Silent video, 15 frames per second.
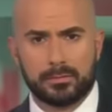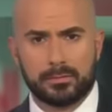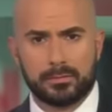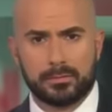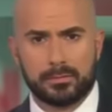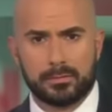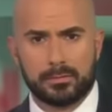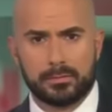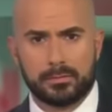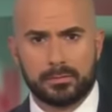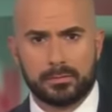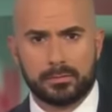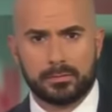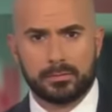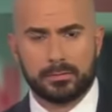
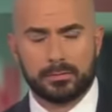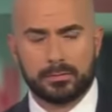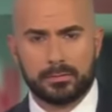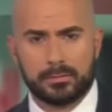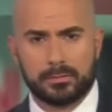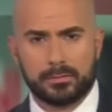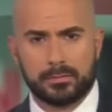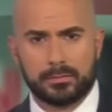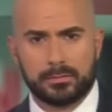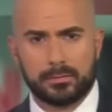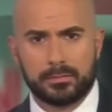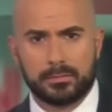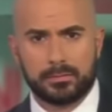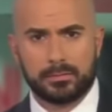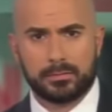
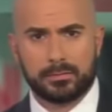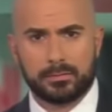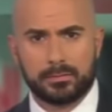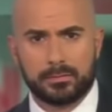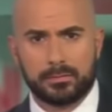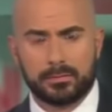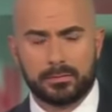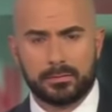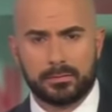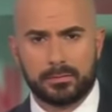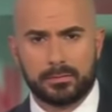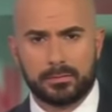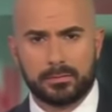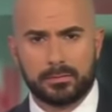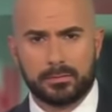
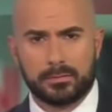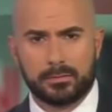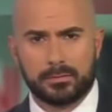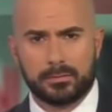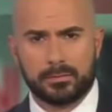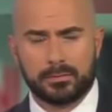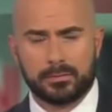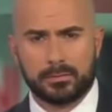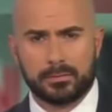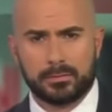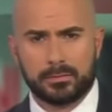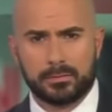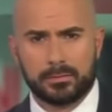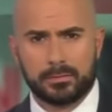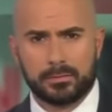
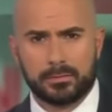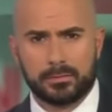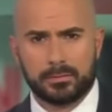(not speaking)